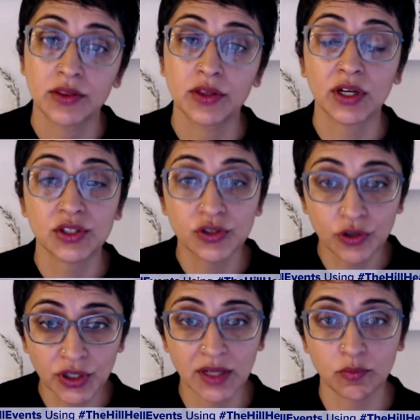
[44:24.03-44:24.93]
They're
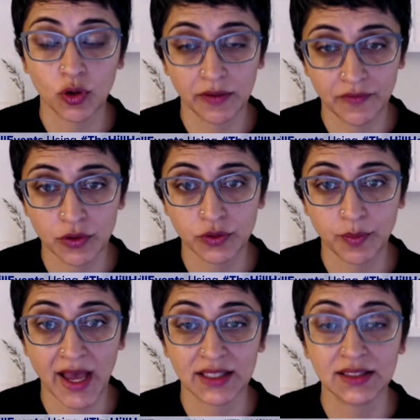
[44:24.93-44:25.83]
asserting more of those
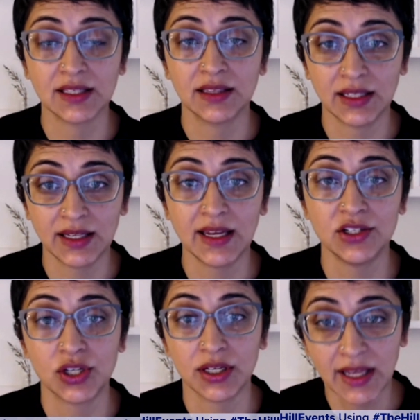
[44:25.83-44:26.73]
patents in
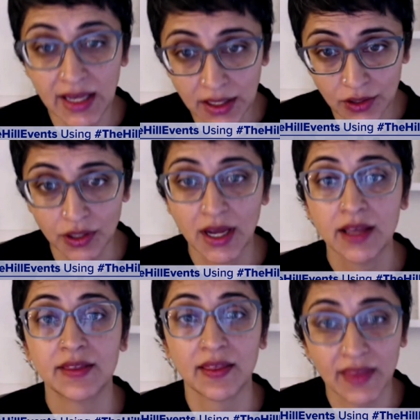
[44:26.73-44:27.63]
litigation here
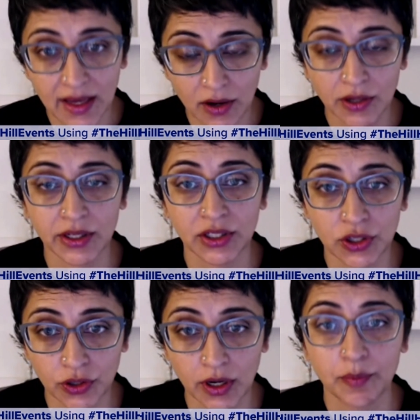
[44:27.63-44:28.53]
than they are in
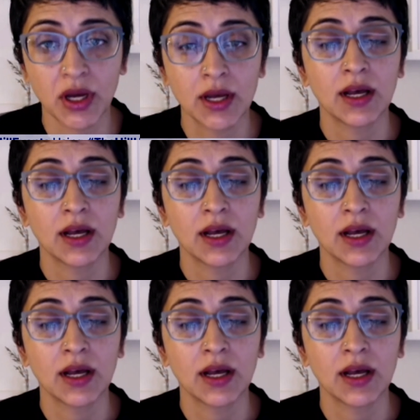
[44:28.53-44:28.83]
Europe.